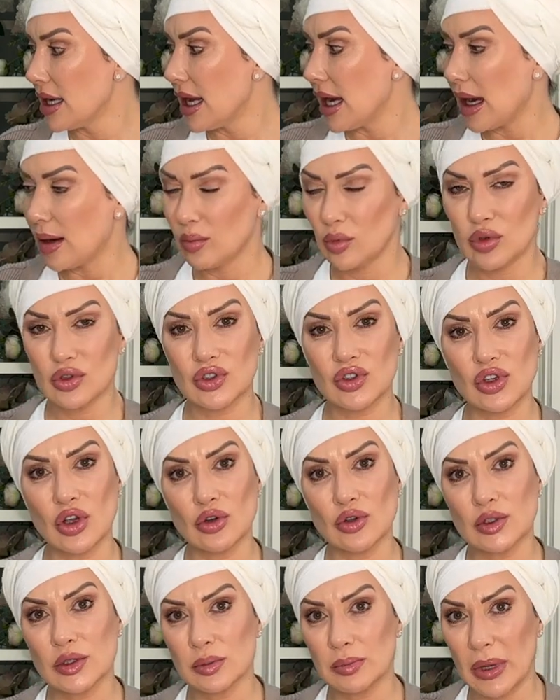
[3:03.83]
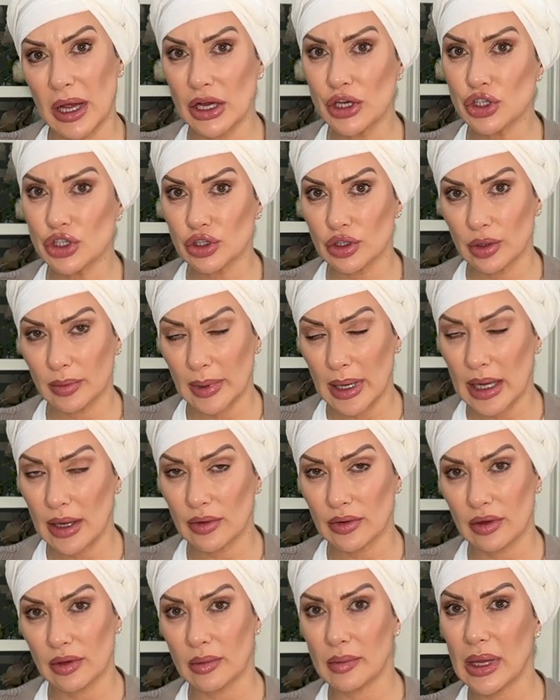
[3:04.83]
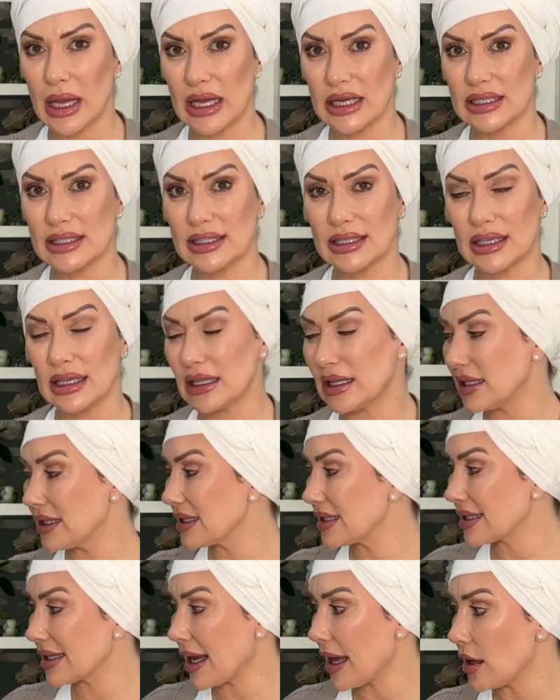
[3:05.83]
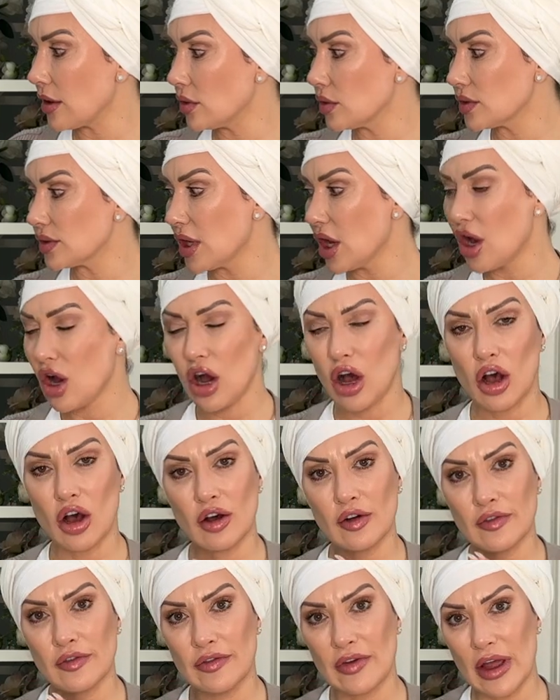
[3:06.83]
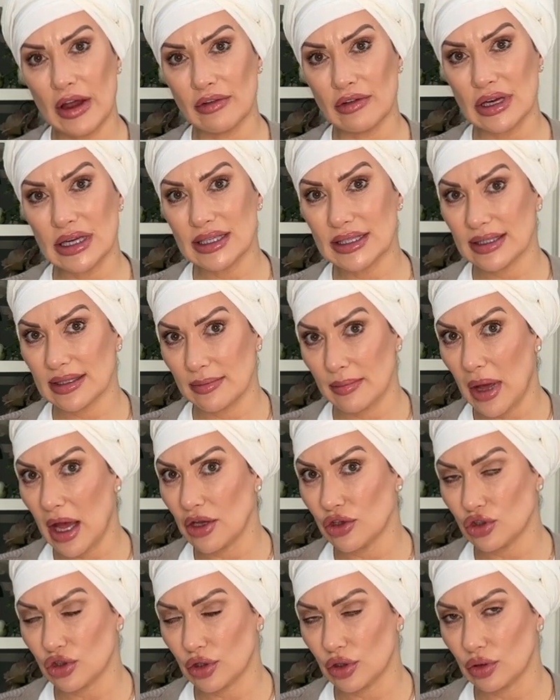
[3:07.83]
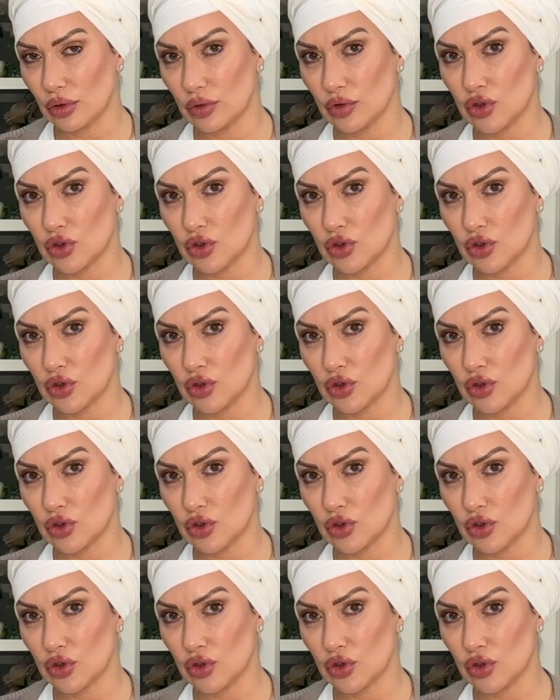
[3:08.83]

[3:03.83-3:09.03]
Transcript: and what's so special about them is that the scales are very symmetrical,